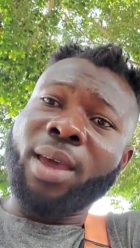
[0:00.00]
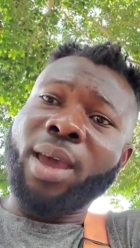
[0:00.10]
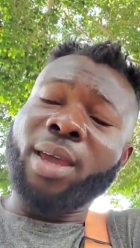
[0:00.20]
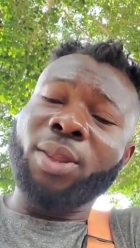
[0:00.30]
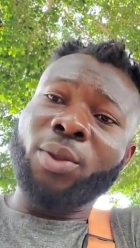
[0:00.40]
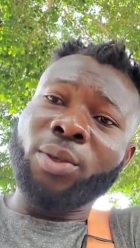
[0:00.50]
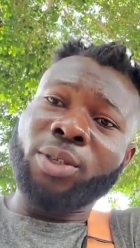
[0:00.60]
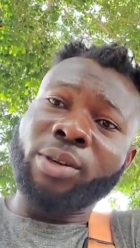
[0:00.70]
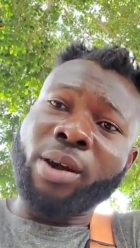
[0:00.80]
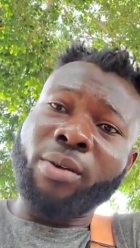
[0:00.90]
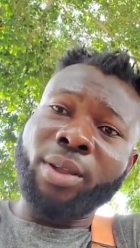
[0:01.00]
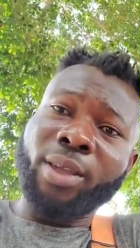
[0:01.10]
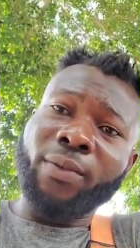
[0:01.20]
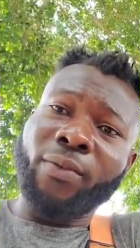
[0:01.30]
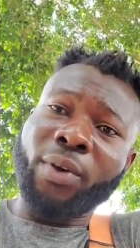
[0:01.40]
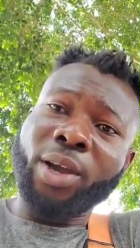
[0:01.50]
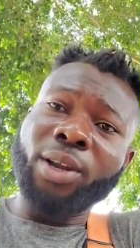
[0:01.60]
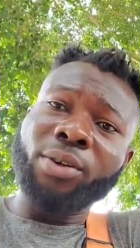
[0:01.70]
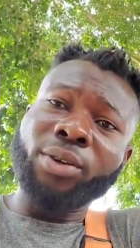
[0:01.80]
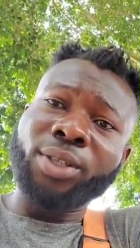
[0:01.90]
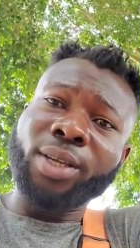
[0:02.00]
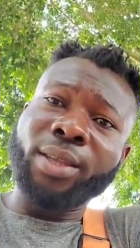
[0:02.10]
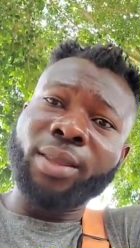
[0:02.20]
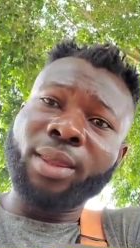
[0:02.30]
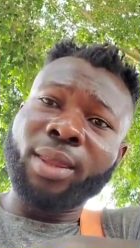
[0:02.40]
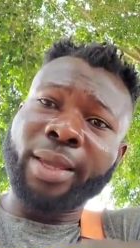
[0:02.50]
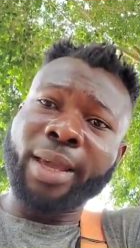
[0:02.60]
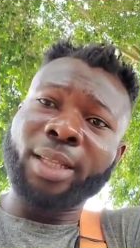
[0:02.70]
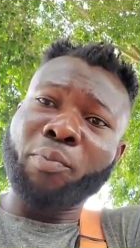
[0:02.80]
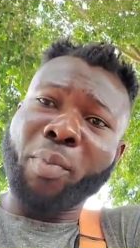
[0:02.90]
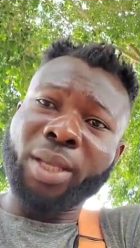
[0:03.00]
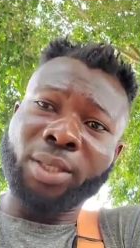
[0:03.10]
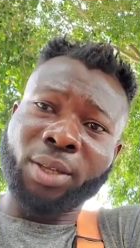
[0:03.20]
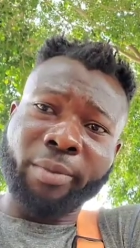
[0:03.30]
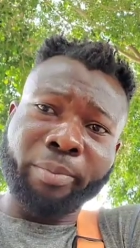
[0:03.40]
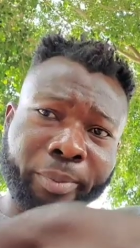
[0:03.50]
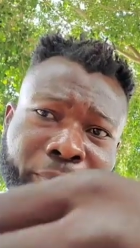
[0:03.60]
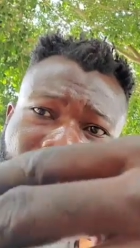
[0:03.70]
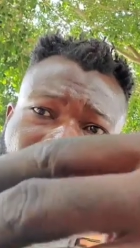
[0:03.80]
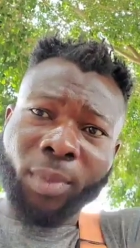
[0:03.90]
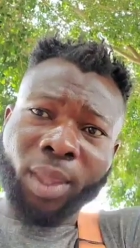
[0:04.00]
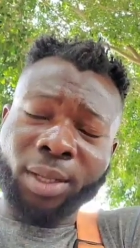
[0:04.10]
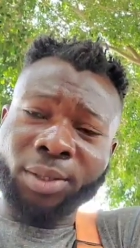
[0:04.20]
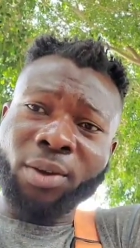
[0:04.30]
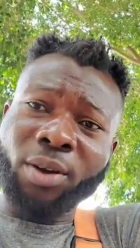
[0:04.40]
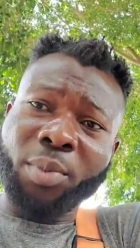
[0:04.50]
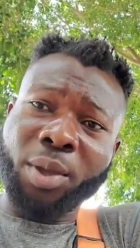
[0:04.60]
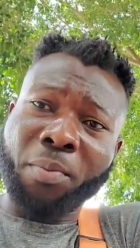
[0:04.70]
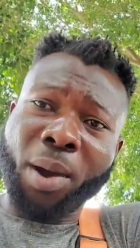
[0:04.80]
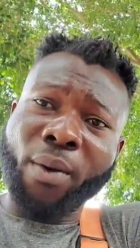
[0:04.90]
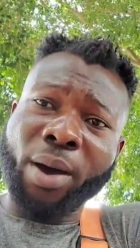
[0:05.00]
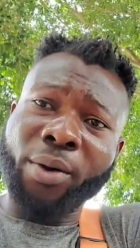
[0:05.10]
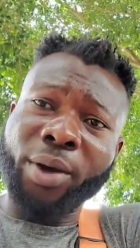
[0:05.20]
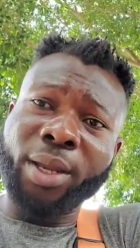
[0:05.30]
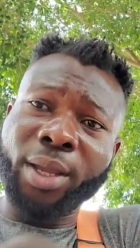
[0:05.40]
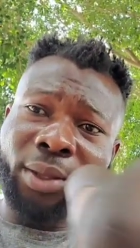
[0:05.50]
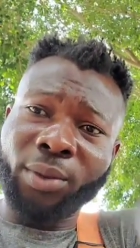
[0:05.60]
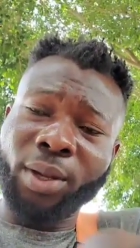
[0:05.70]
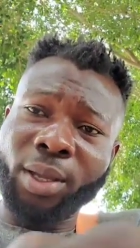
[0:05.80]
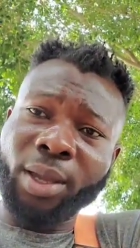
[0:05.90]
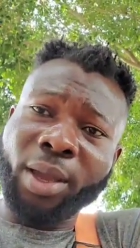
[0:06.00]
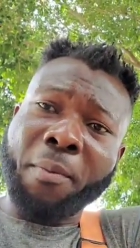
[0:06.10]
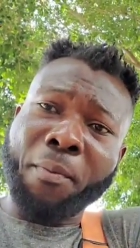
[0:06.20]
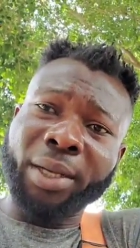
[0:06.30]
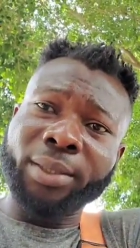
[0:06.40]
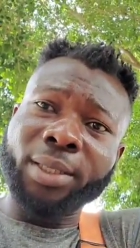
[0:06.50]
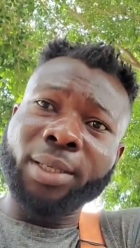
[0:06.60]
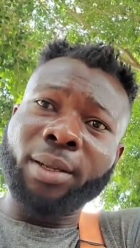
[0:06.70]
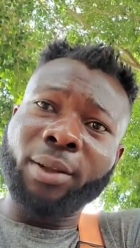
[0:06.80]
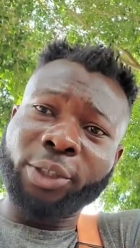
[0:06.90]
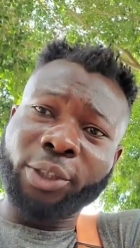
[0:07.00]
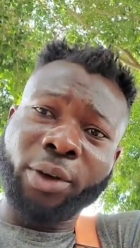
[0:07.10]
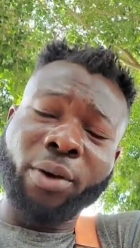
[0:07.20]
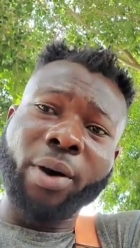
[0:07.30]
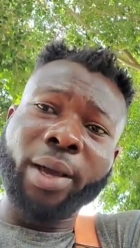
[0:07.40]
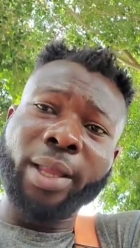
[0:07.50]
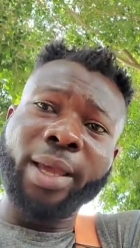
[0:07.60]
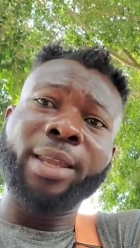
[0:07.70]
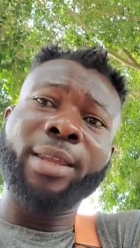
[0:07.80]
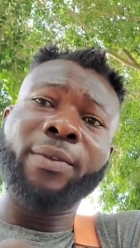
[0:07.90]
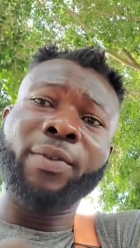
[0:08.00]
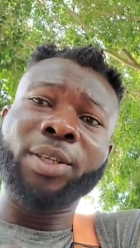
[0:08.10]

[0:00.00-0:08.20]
and those ground, if for any reason get messed up, there's not going to be power going into the magnetic clutch coil, and if it